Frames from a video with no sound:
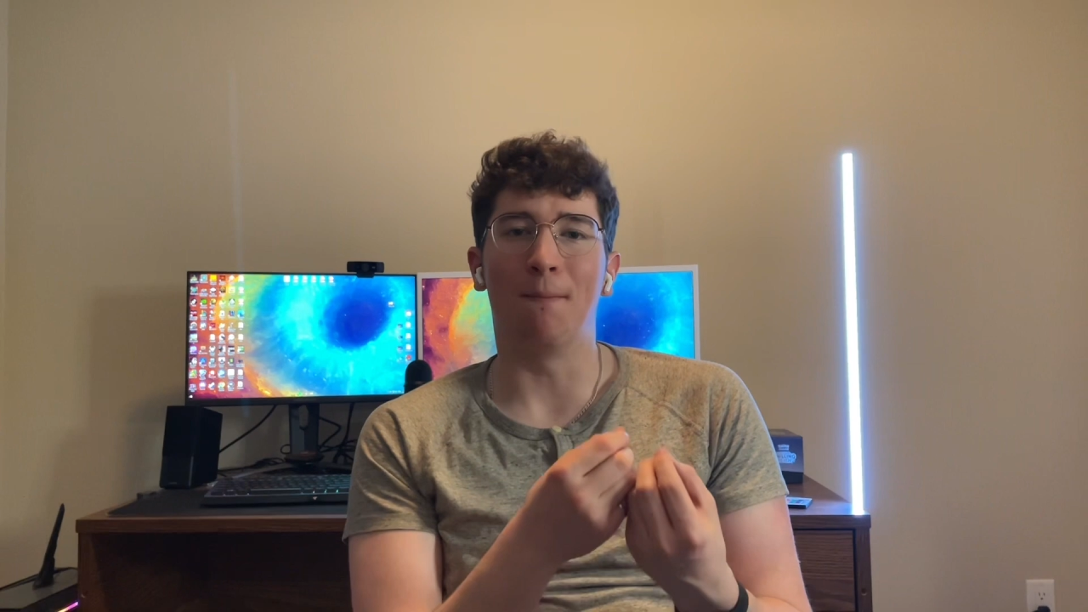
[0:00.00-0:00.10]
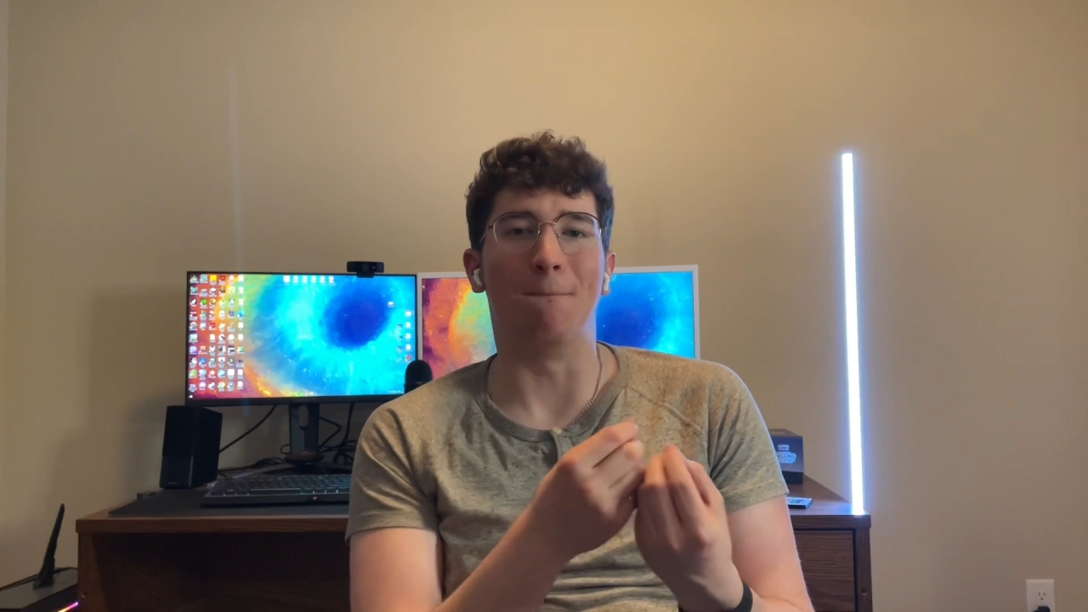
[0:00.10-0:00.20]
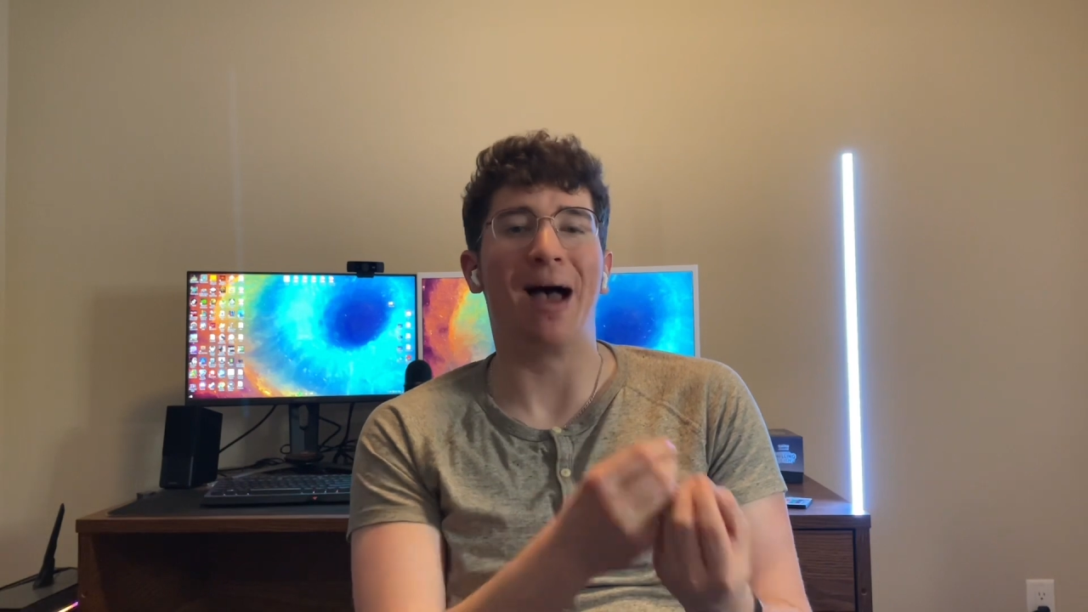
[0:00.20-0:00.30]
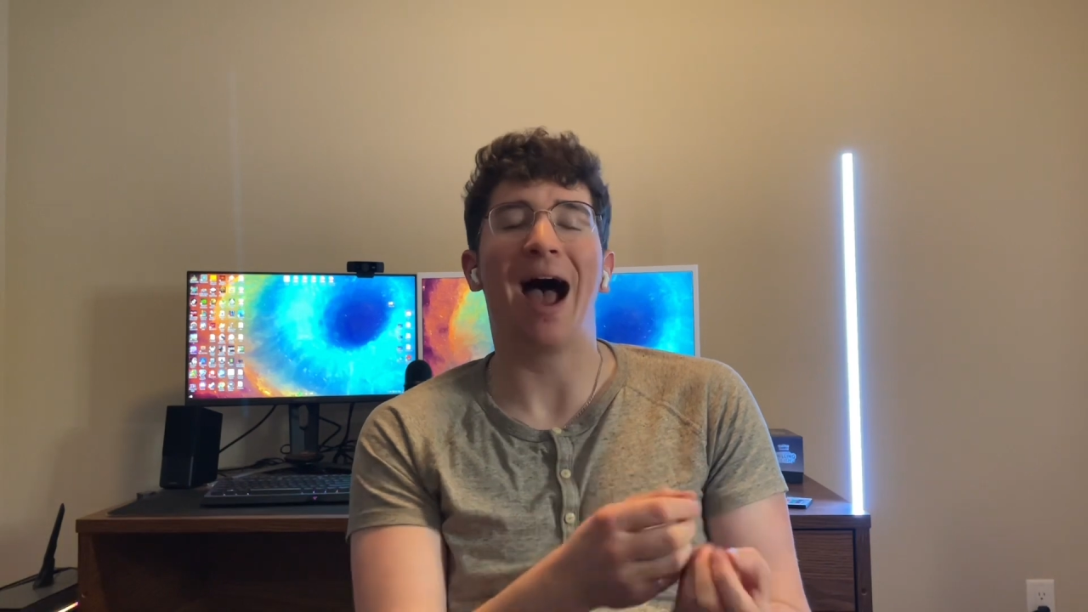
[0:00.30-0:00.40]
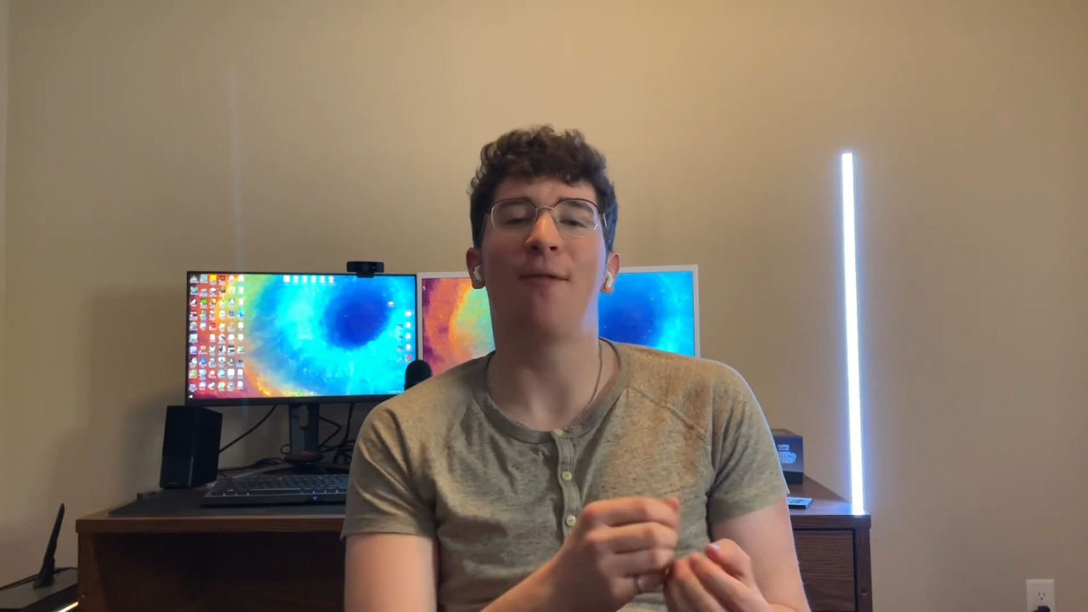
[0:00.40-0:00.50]

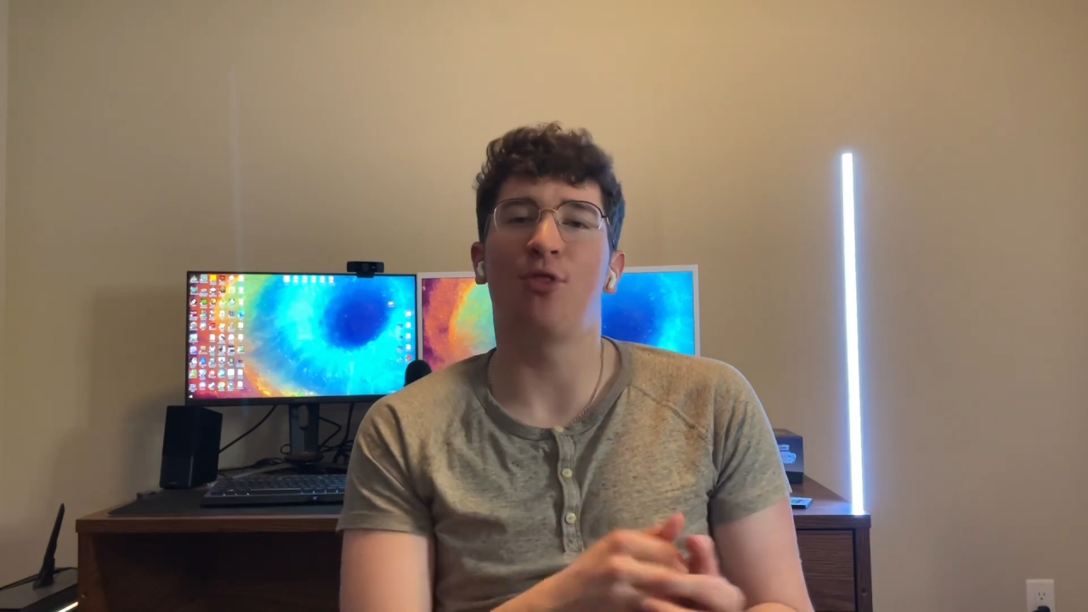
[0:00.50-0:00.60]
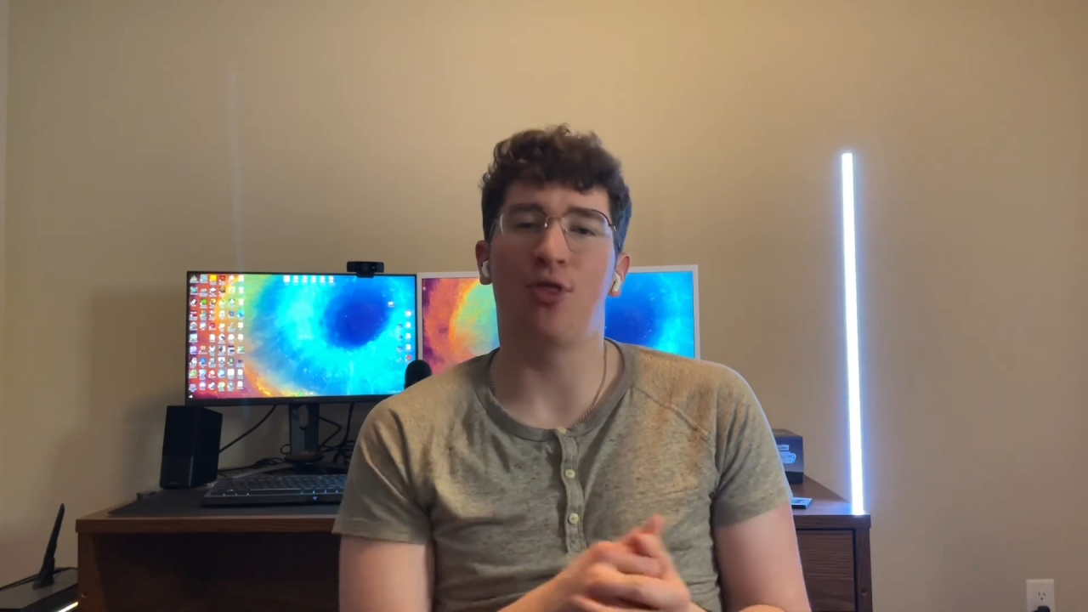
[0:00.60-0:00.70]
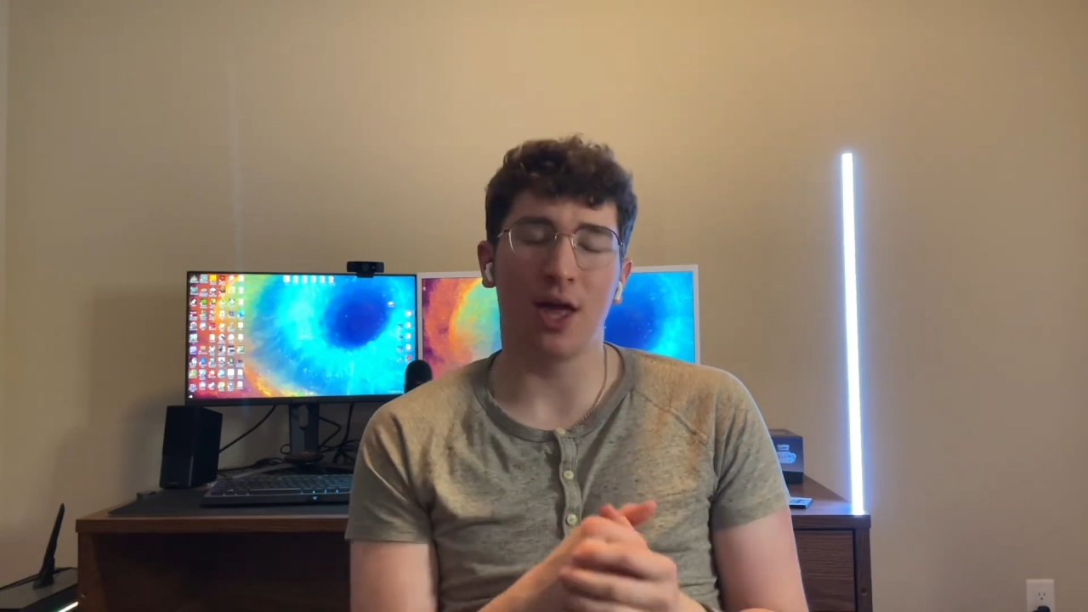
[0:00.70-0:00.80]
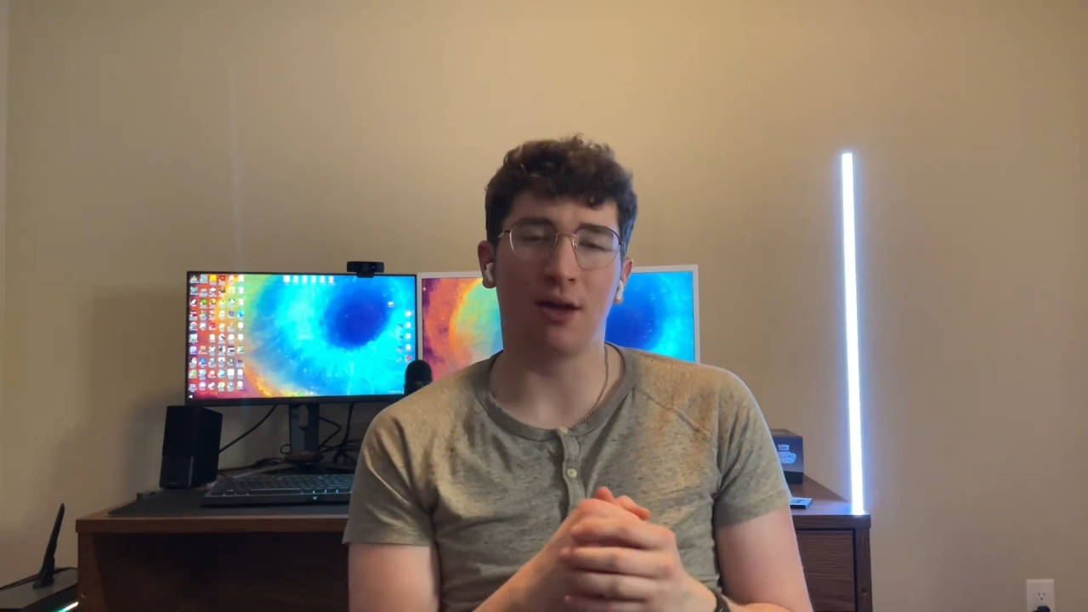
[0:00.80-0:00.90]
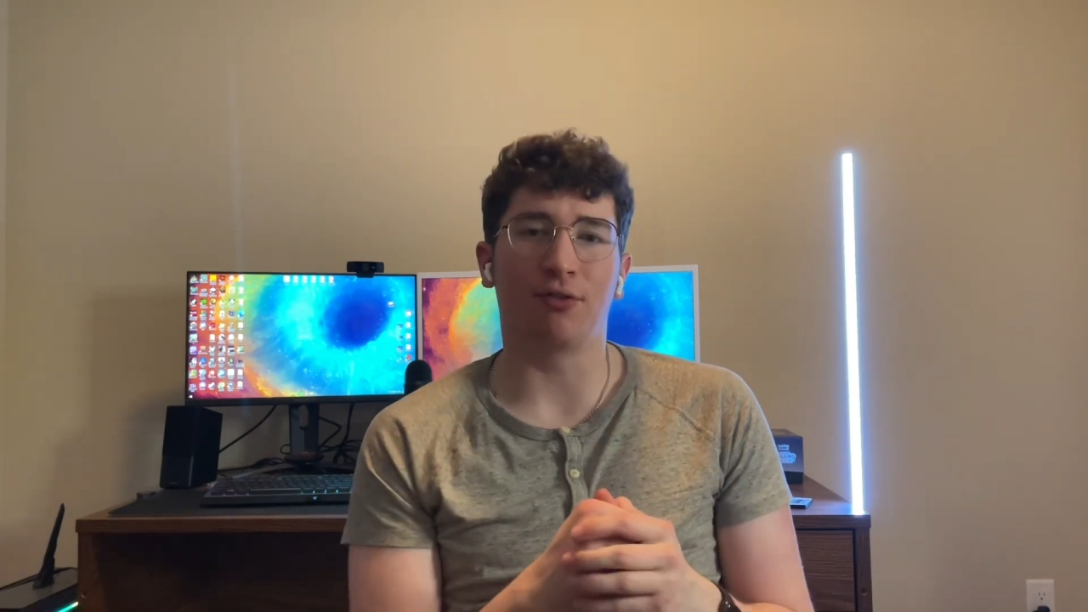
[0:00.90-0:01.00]
bad thing